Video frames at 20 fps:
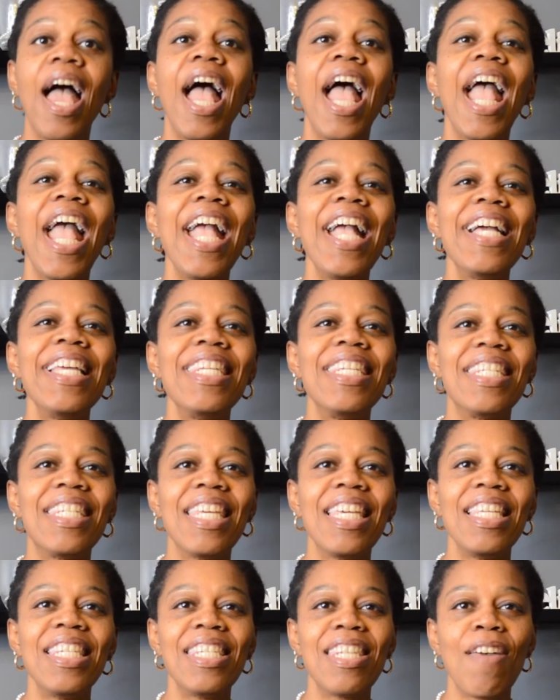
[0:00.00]
and
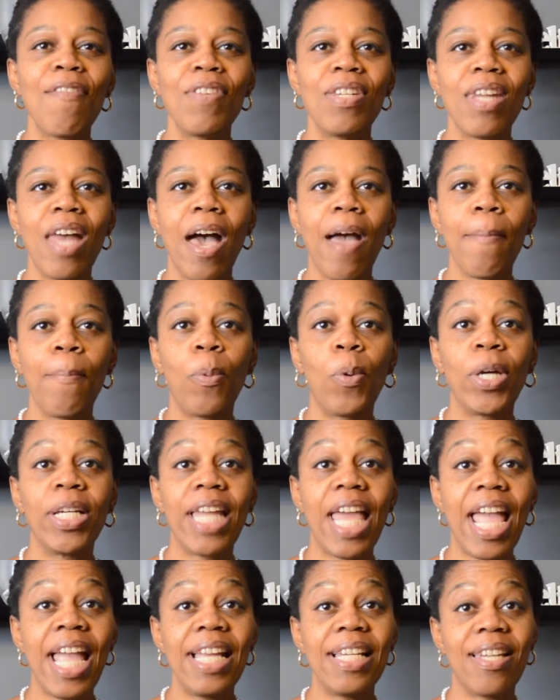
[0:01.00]

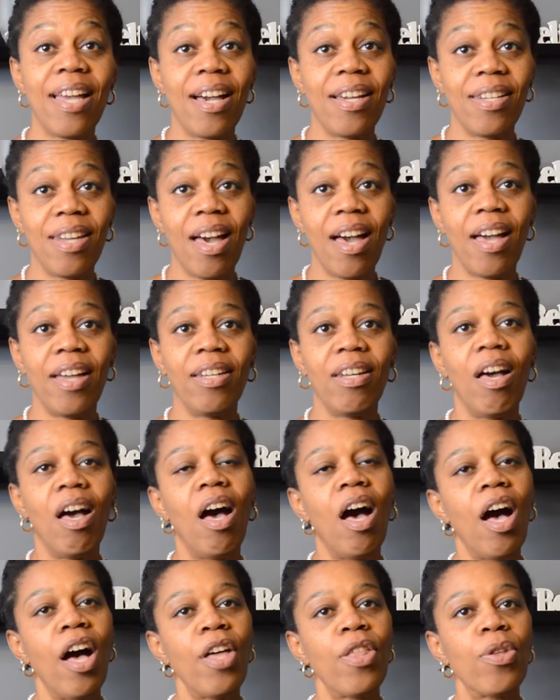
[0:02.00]
Z79.899,
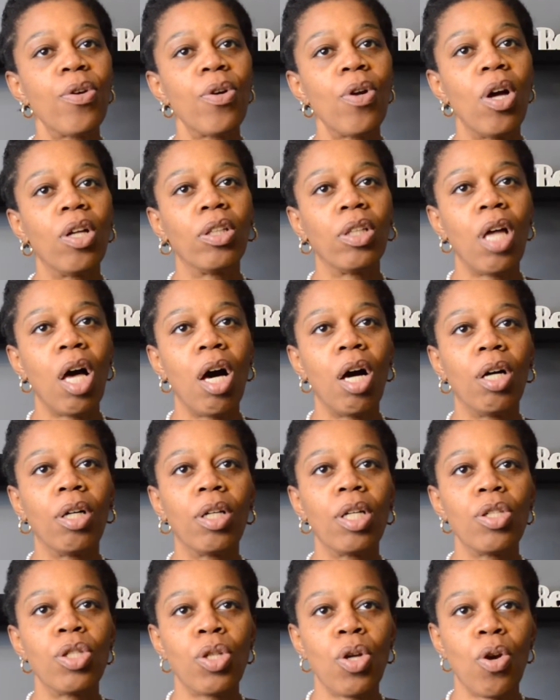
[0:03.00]
other
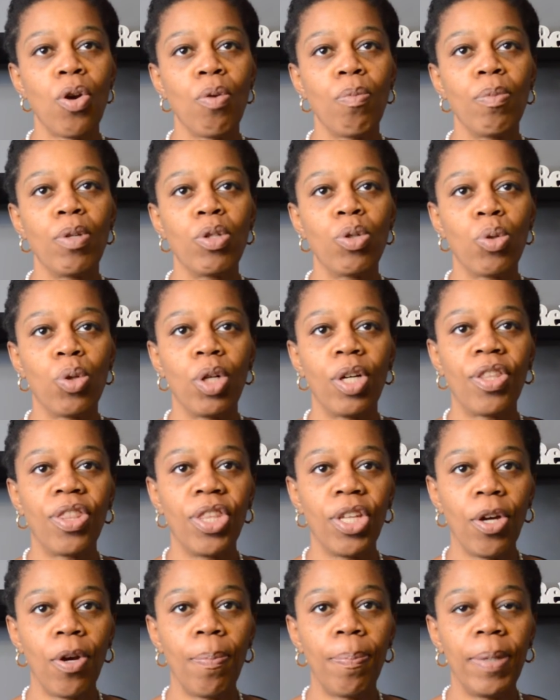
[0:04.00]
long-term drug
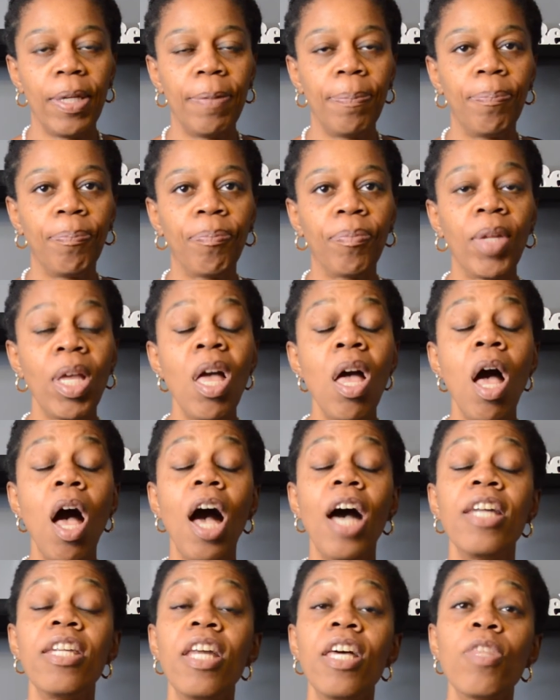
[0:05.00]
therapy.
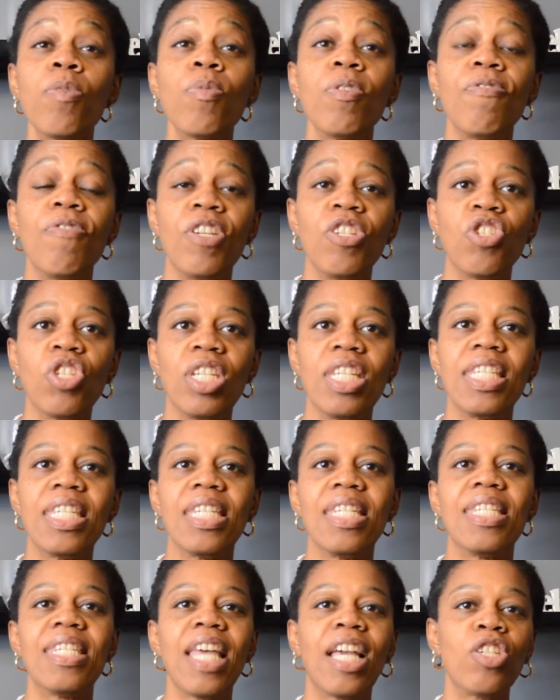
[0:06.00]
Another revision is
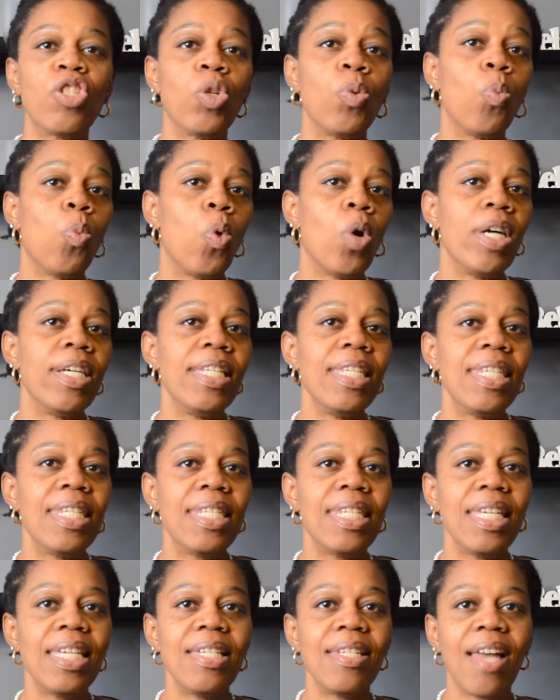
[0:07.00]
in Section
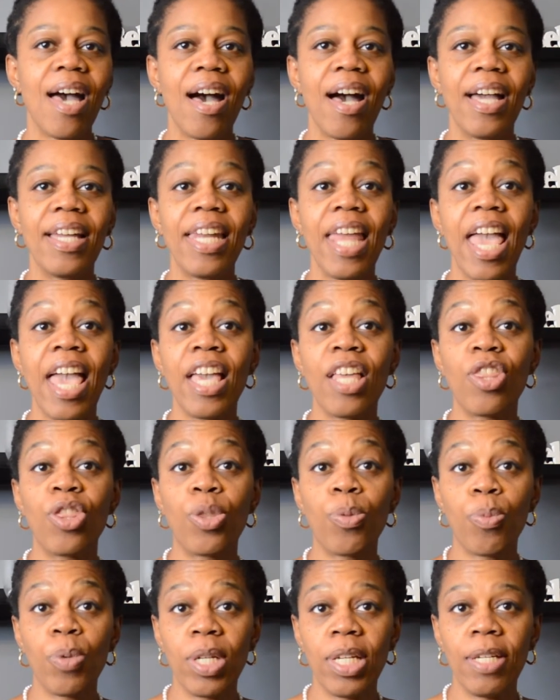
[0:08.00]

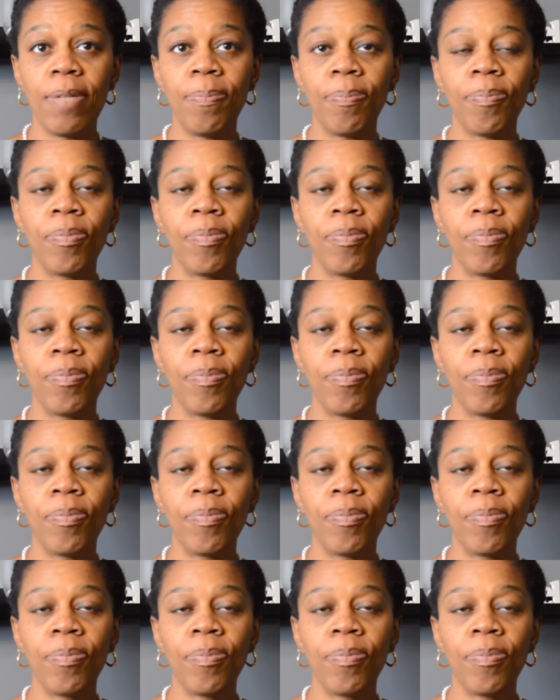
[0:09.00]
1C9A3.